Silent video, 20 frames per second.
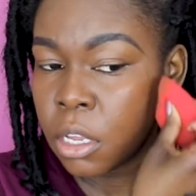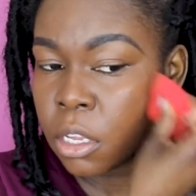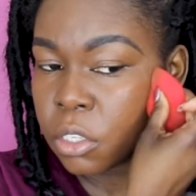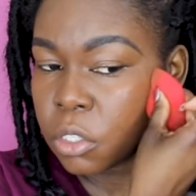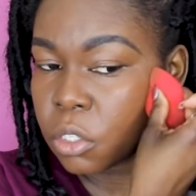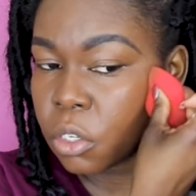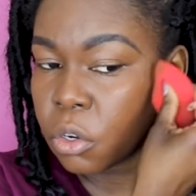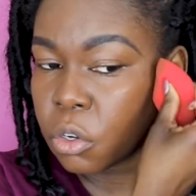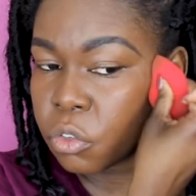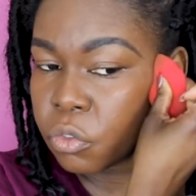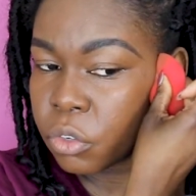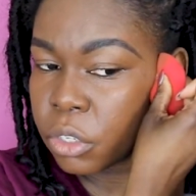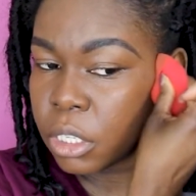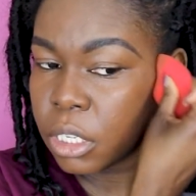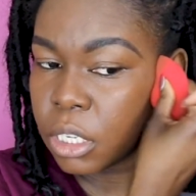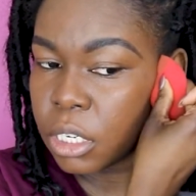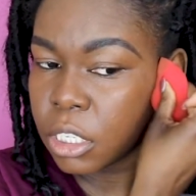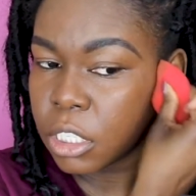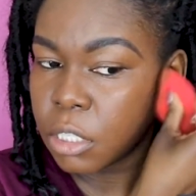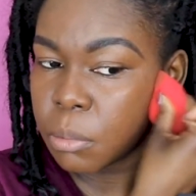so it's
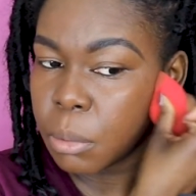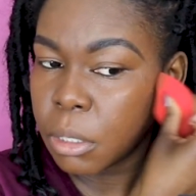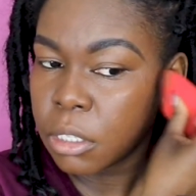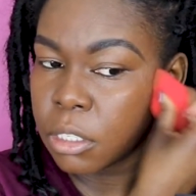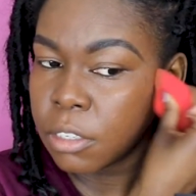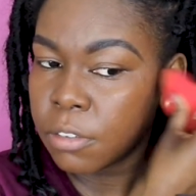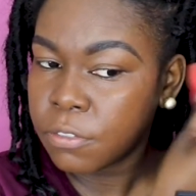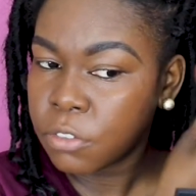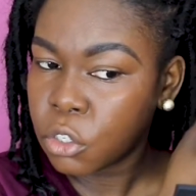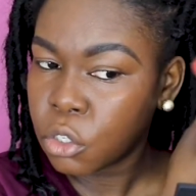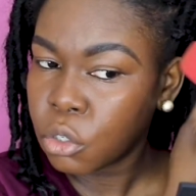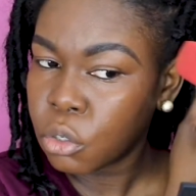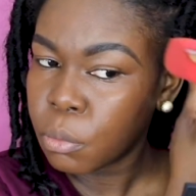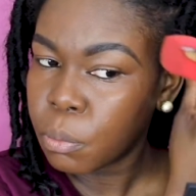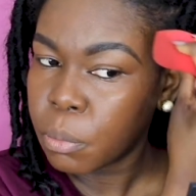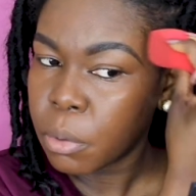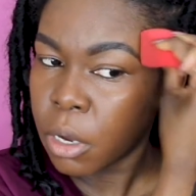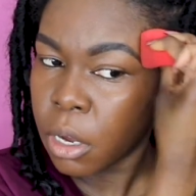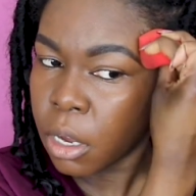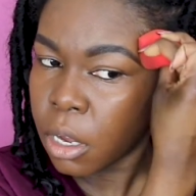really inexpensive too,
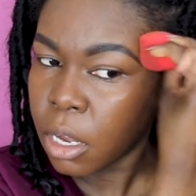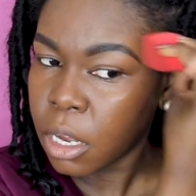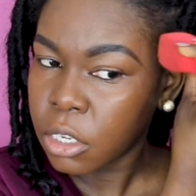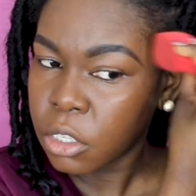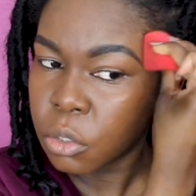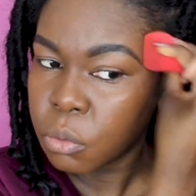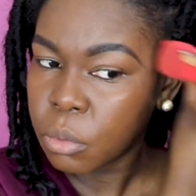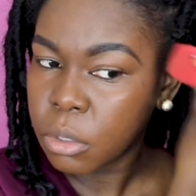but I just